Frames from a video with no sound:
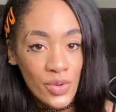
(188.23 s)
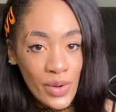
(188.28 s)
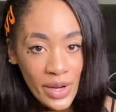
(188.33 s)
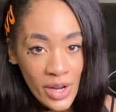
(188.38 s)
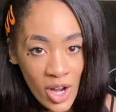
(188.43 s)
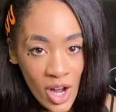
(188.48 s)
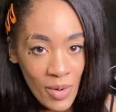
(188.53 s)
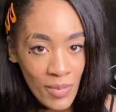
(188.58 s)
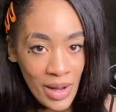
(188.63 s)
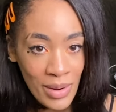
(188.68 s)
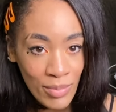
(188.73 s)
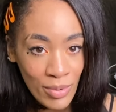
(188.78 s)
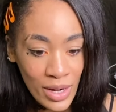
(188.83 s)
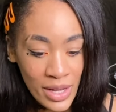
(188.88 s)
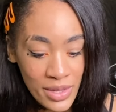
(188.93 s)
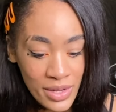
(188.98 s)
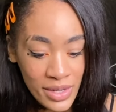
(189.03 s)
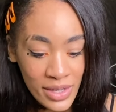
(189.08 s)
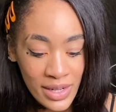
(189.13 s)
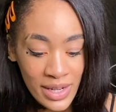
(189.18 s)
I call my
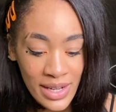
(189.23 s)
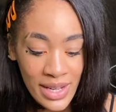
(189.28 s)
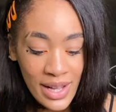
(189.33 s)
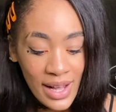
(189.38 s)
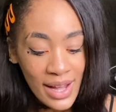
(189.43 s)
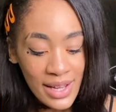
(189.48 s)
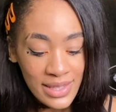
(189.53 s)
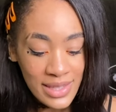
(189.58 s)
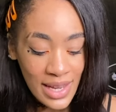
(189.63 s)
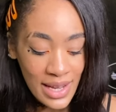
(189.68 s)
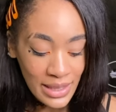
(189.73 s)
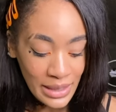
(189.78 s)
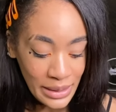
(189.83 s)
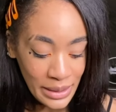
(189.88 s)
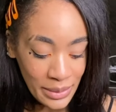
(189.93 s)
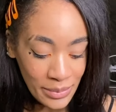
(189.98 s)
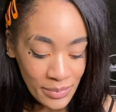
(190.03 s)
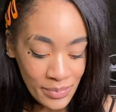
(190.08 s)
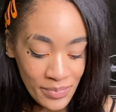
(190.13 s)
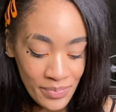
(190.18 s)
brother. I tell
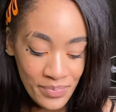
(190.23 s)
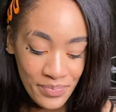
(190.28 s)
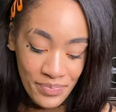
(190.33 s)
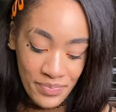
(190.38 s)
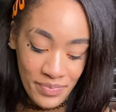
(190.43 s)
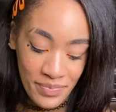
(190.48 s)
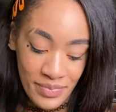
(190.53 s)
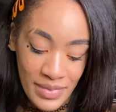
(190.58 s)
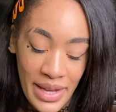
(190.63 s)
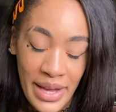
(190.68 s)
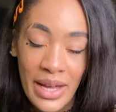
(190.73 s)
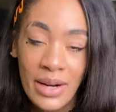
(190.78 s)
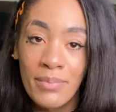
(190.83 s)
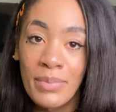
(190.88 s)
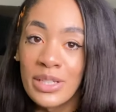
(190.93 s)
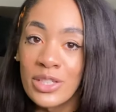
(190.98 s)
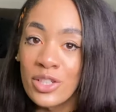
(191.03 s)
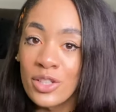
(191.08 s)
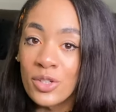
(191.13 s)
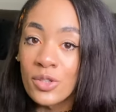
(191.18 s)
him they got a
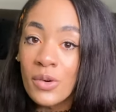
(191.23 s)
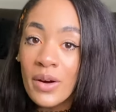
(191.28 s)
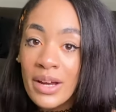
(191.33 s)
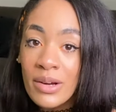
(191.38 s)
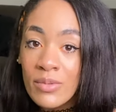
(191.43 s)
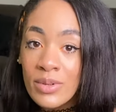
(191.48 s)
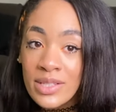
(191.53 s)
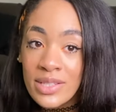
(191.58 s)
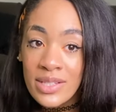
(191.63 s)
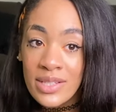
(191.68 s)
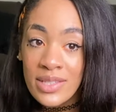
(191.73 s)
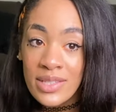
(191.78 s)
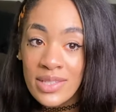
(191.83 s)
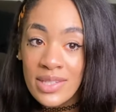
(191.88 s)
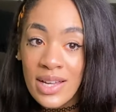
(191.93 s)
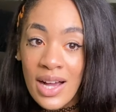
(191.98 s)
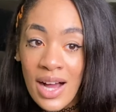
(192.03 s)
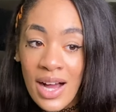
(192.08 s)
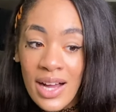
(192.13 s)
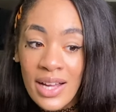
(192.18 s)
bunch of the gray ones in
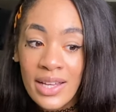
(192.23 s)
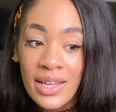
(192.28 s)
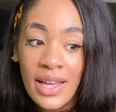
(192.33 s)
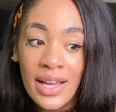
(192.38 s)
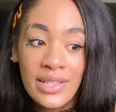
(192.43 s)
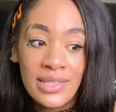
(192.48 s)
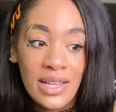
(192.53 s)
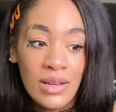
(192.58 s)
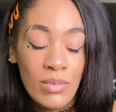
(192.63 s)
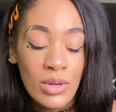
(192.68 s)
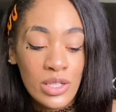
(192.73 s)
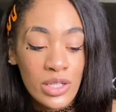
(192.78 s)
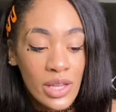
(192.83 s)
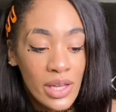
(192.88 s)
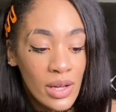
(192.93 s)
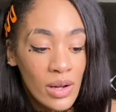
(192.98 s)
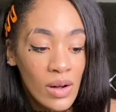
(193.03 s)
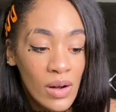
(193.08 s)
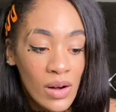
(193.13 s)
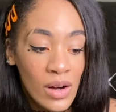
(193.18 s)
stock. He asks how much they
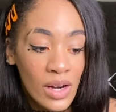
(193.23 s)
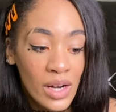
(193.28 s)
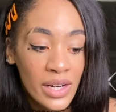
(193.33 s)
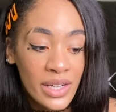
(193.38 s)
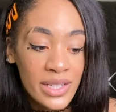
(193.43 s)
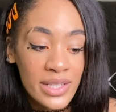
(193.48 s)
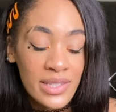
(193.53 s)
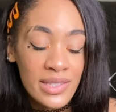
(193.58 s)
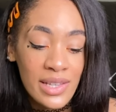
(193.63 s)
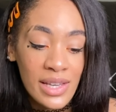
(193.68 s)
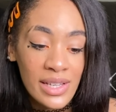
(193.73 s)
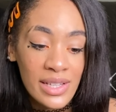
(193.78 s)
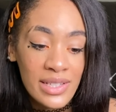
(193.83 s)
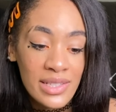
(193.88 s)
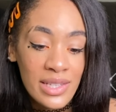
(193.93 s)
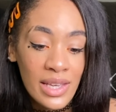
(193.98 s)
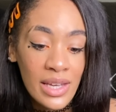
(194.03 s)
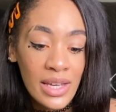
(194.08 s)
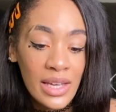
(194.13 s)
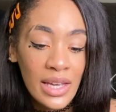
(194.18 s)
are. He
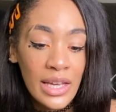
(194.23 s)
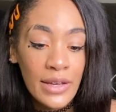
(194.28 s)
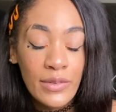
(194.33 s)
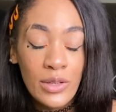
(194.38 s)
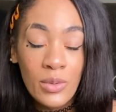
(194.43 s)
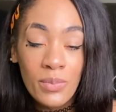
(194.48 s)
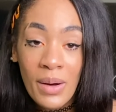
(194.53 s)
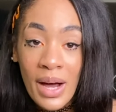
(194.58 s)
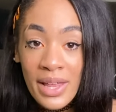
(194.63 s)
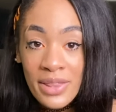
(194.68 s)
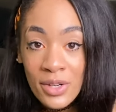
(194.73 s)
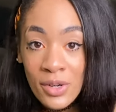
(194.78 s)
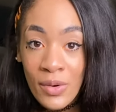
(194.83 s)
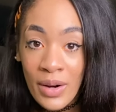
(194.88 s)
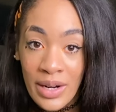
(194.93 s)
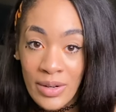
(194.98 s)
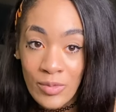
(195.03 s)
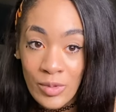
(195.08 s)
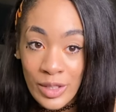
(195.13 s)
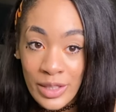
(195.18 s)
says, If you buy the
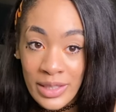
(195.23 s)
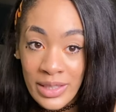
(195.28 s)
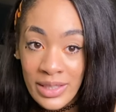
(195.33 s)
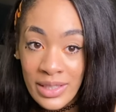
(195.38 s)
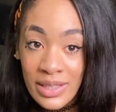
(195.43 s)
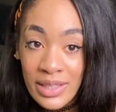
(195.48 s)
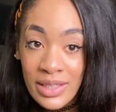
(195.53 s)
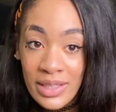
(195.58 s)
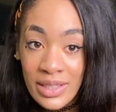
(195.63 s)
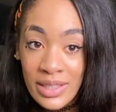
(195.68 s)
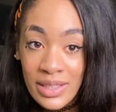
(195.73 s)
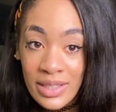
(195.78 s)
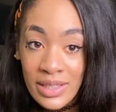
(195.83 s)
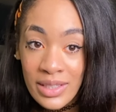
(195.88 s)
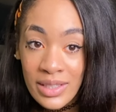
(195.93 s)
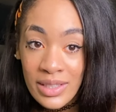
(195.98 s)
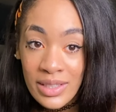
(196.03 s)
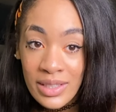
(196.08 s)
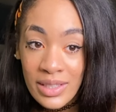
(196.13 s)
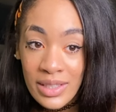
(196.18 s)
gray one,
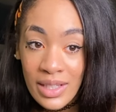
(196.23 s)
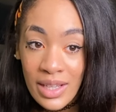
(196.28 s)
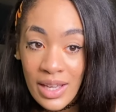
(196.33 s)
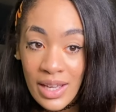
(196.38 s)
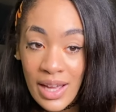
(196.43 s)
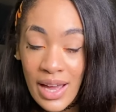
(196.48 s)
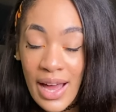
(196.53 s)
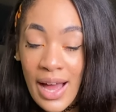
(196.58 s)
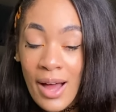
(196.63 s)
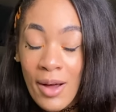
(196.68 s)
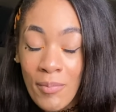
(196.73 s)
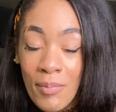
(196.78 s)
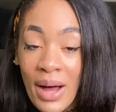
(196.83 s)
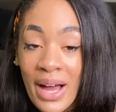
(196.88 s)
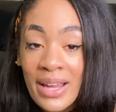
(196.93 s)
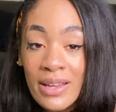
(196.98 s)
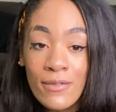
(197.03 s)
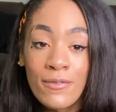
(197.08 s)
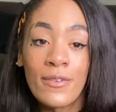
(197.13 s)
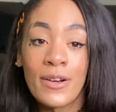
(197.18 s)
I'll
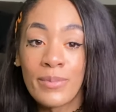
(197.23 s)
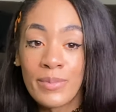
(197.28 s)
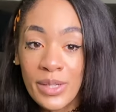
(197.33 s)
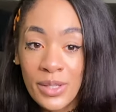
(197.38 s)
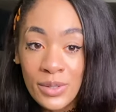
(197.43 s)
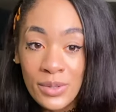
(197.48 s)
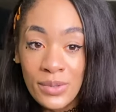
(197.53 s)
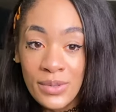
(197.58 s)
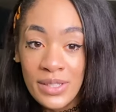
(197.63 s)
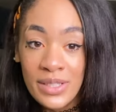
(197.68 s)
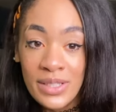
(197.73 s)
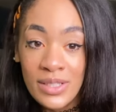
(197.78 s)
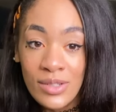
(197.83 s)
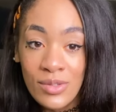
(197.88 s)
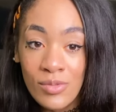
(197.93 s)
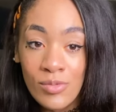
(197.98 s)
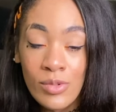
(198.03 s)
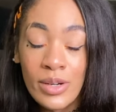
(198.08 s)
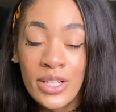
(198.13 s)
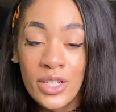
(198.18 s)
buy it from you
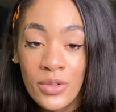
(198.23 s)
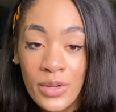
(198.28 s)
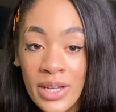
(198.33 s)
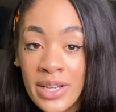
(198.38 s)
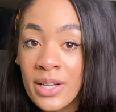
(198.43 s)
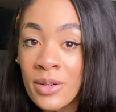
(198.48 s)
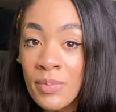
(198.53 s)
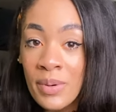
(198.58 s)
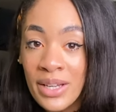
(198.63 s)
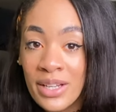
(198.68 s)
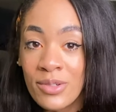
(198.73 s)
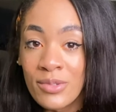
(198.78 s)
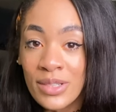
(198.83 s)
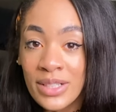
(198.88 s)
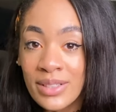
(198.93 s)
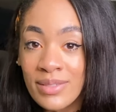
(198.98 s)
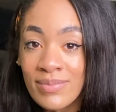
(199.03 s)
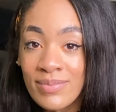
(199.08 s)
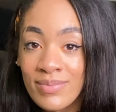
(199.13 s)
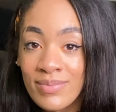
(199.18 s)
when you get your pink one.